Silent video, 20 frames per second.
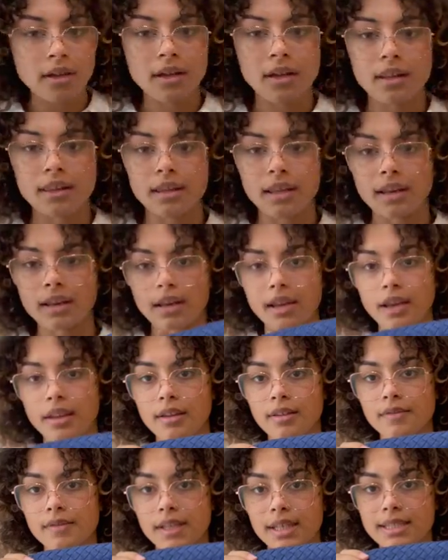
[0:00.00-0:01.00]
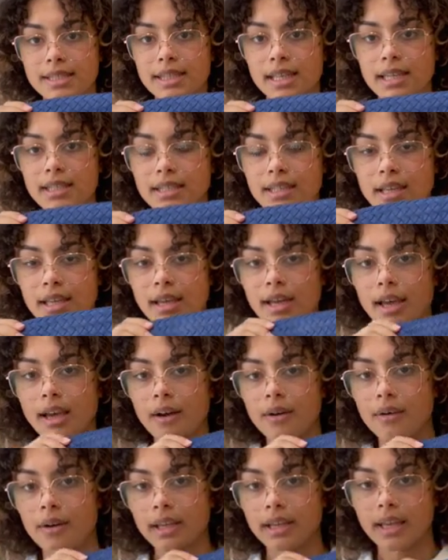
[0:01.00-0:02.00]
And there you go, you've extended it
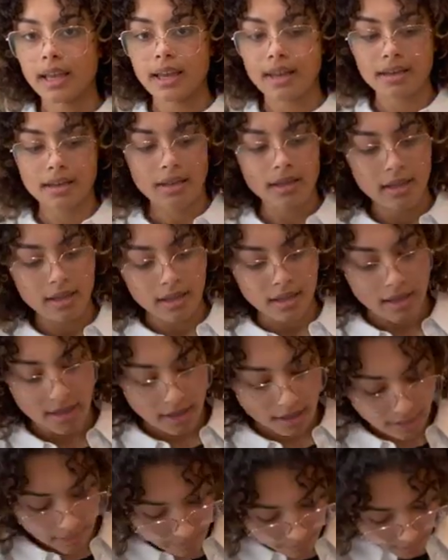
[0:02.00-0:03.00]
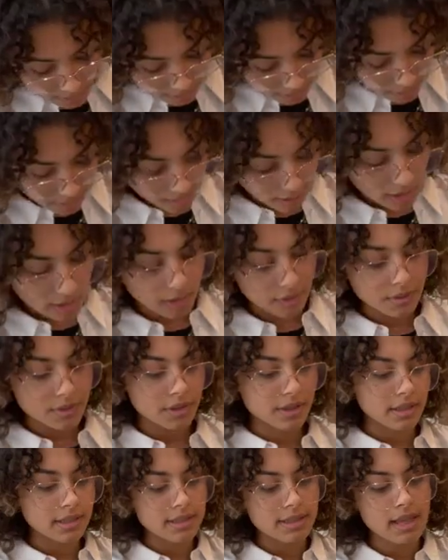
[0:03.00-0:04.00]
out again. And I'll do
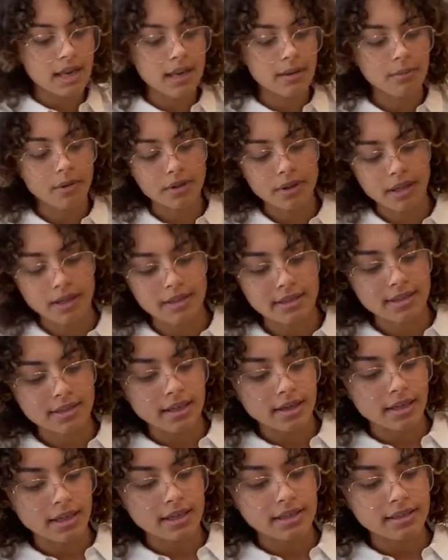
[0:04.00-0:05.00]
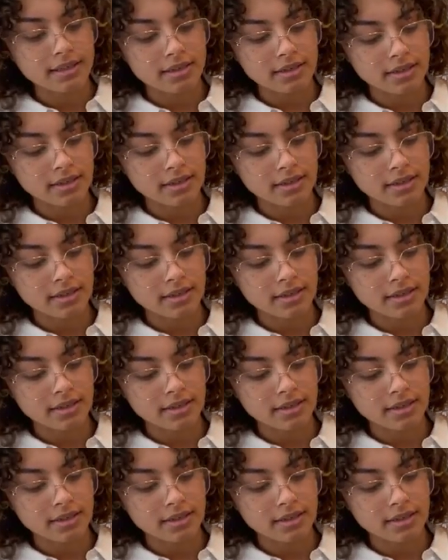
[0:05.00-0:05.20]
the same on the other side.